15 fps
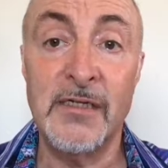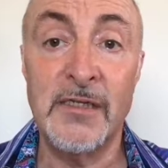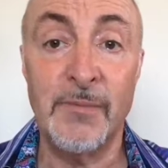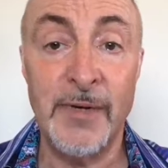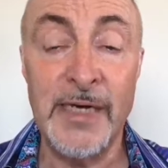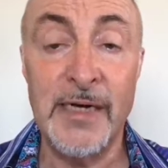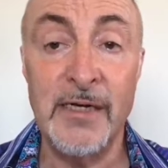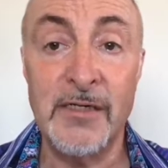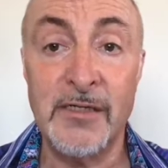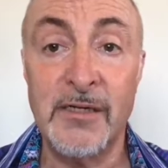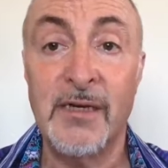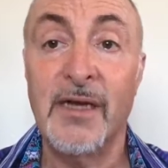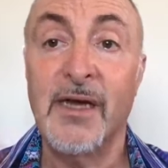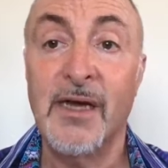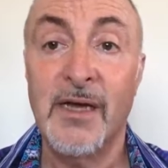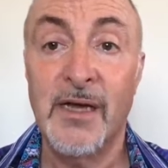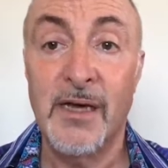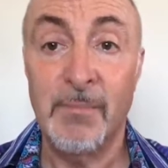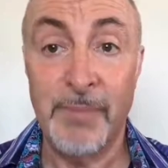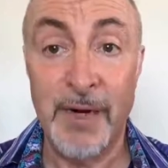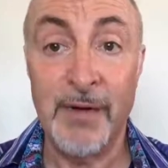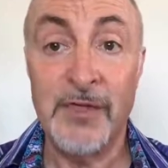is the playlist,
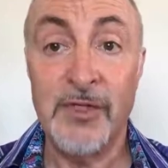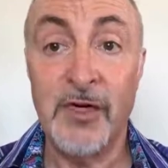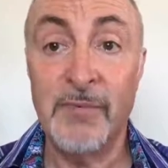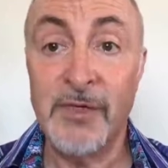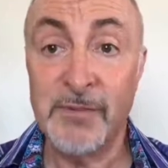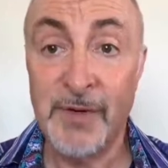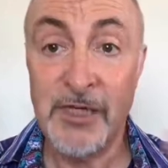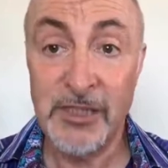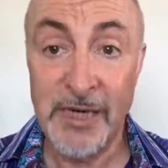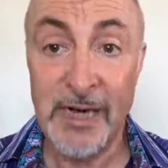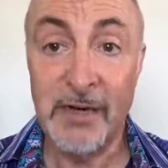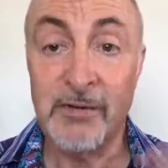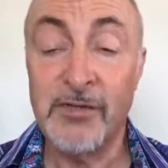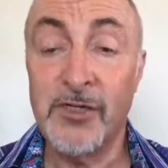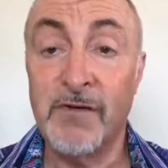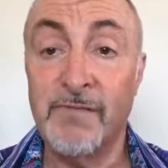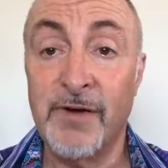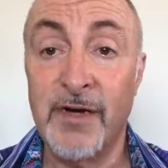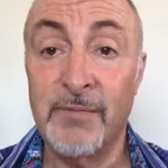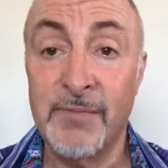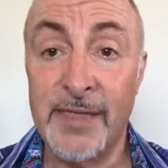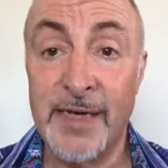and Barry Selby is my channel, so you can
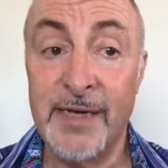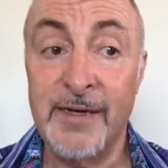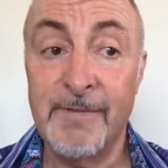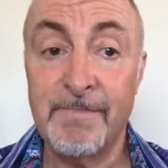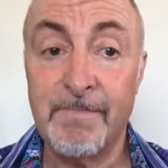find them there.